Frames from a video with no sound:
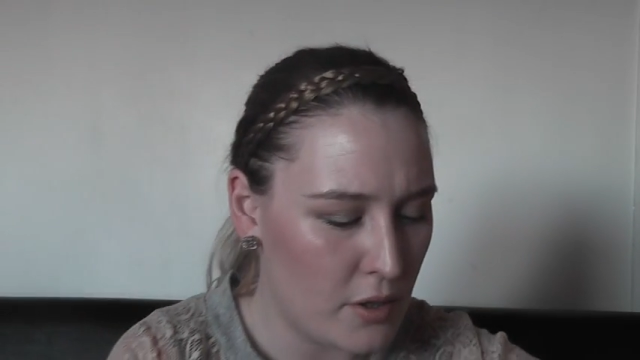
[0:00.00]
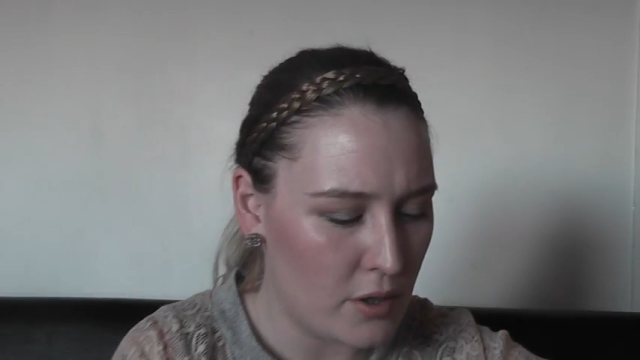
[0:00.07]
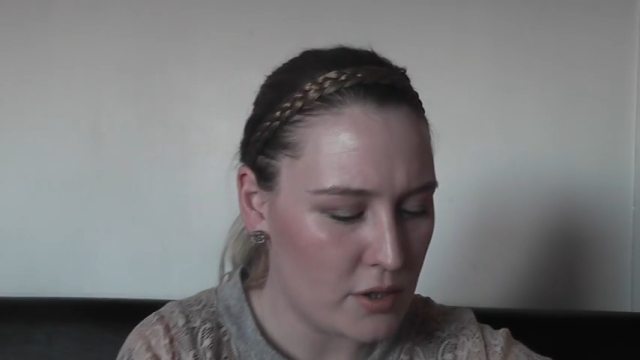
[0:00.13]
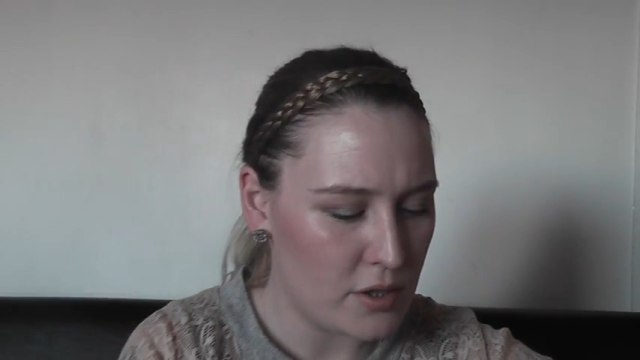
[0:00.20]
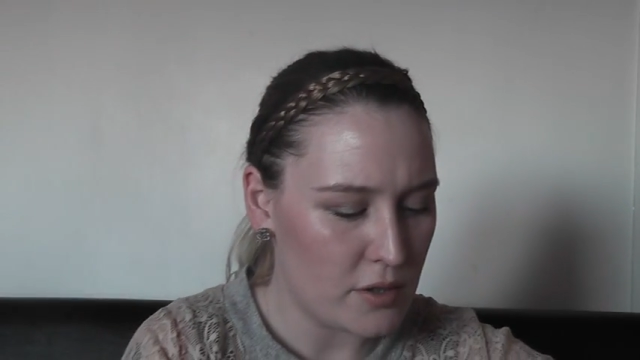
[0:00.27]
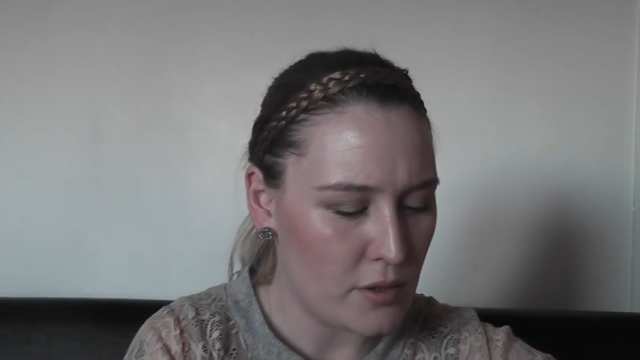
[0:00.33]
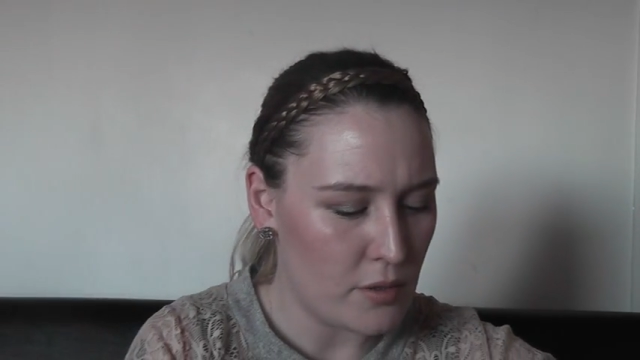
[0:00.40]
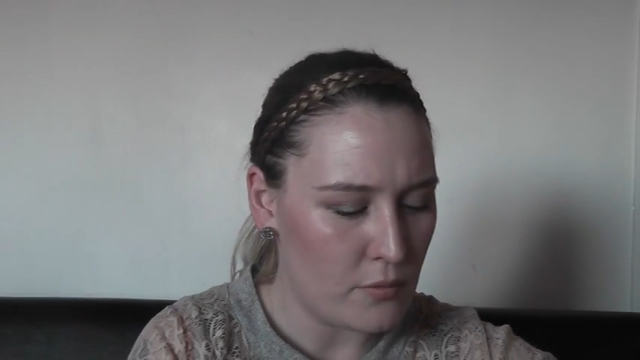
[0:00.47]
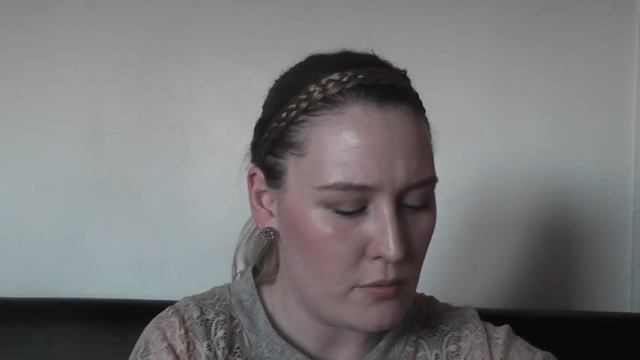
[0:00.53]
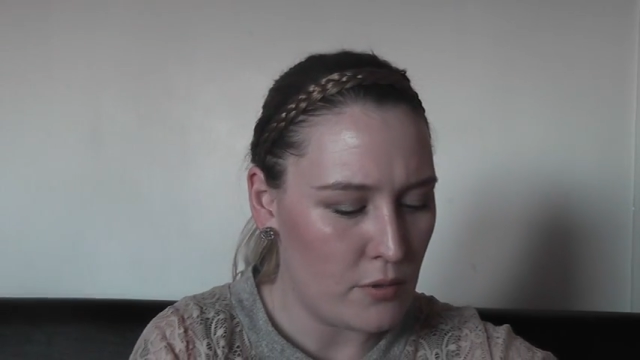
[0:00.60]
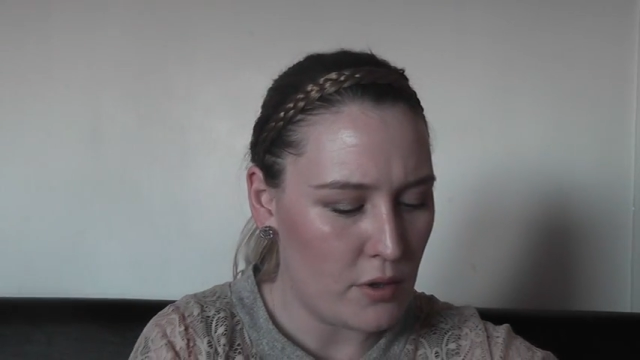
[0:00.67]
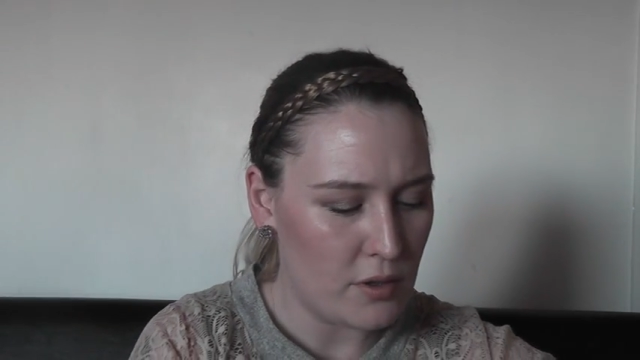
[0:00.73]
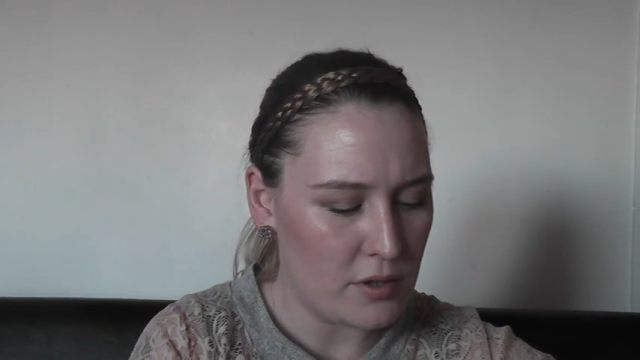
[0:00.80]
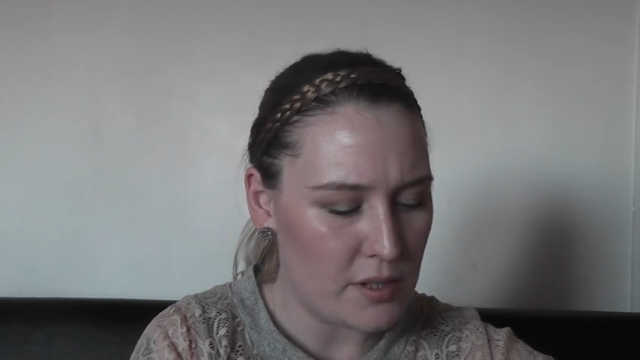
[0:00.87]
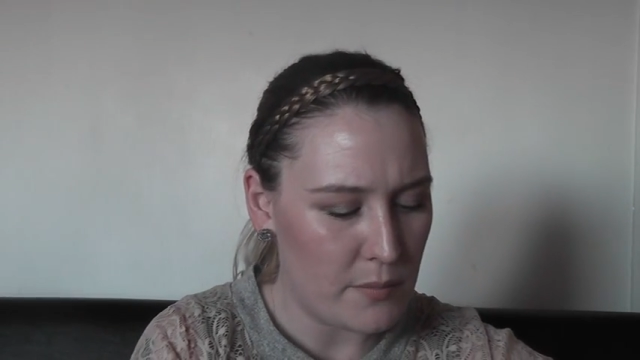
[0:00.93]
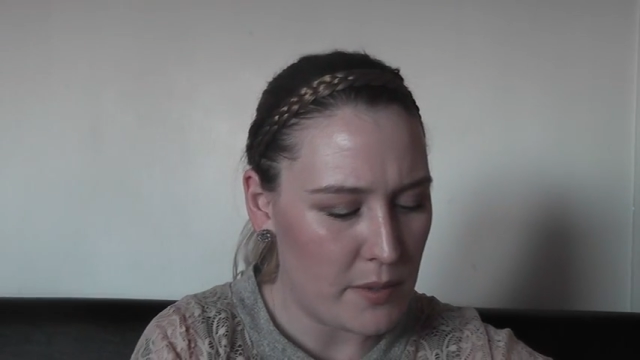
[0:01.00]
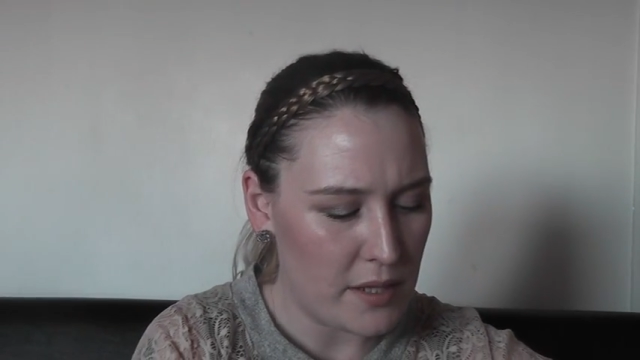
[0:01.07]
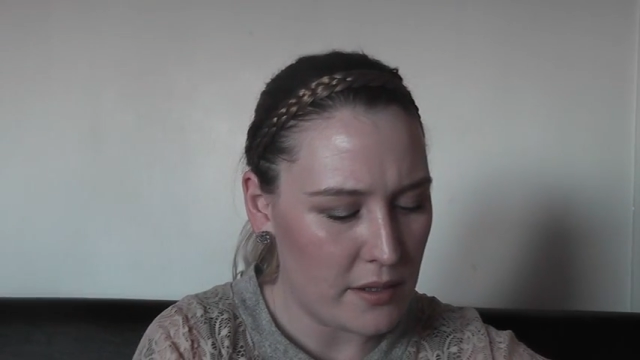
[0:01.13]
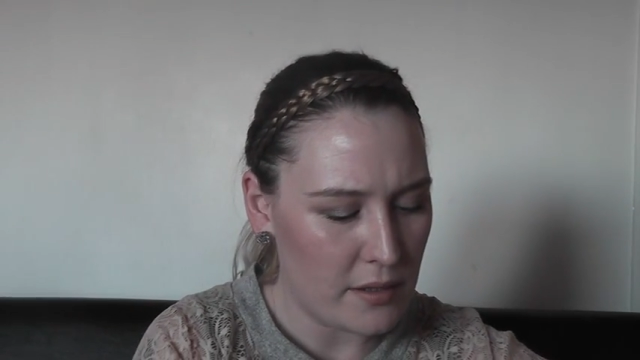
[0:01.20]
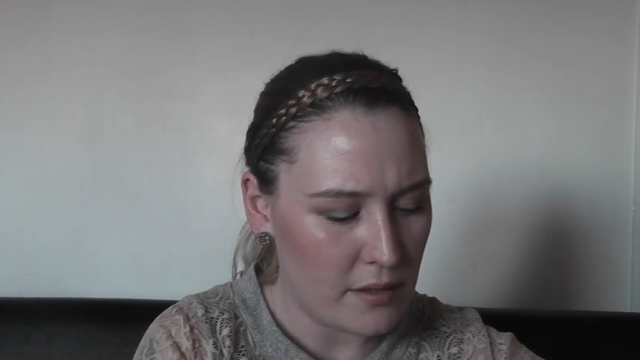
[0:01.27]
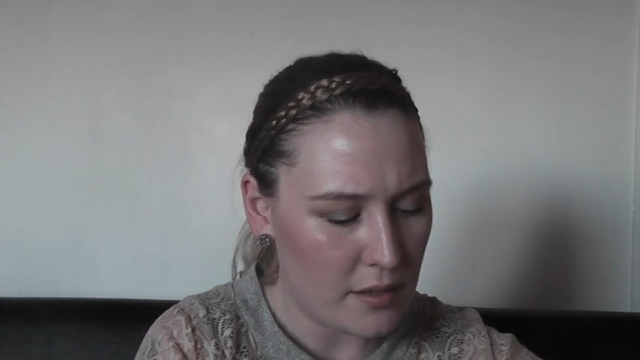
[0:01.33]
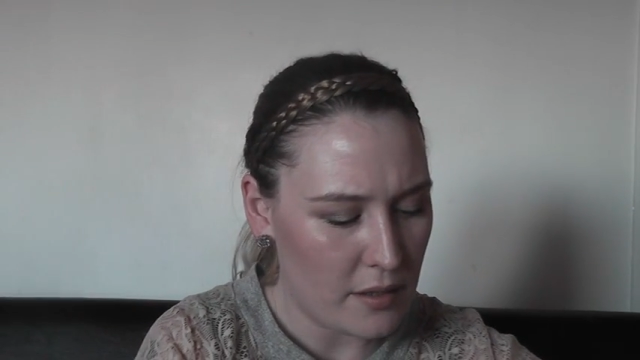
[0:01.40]
gorgeous rosy
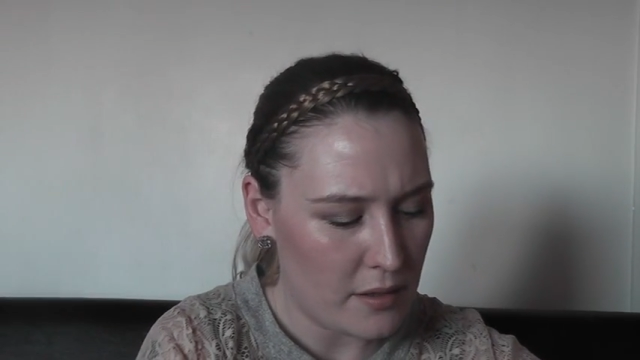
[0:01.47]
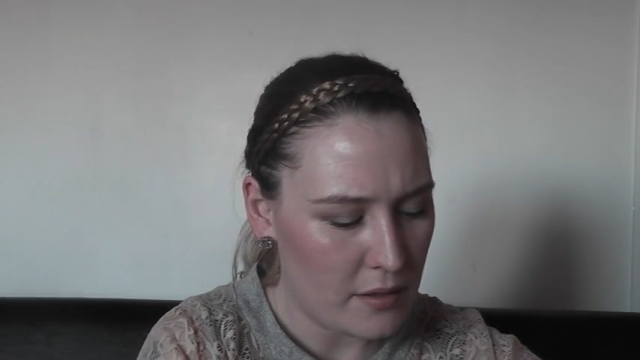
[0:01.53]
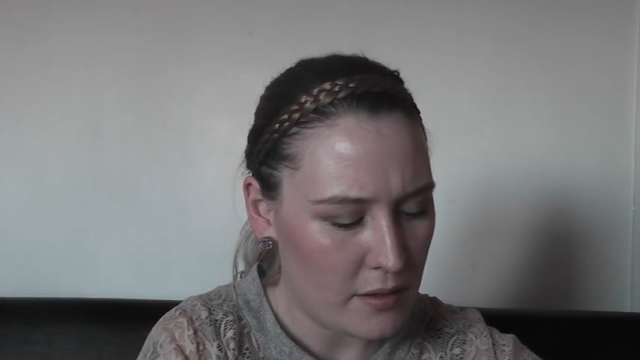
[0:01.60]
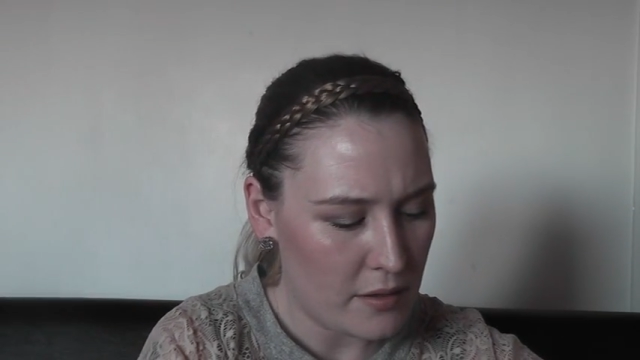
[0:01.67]
pink.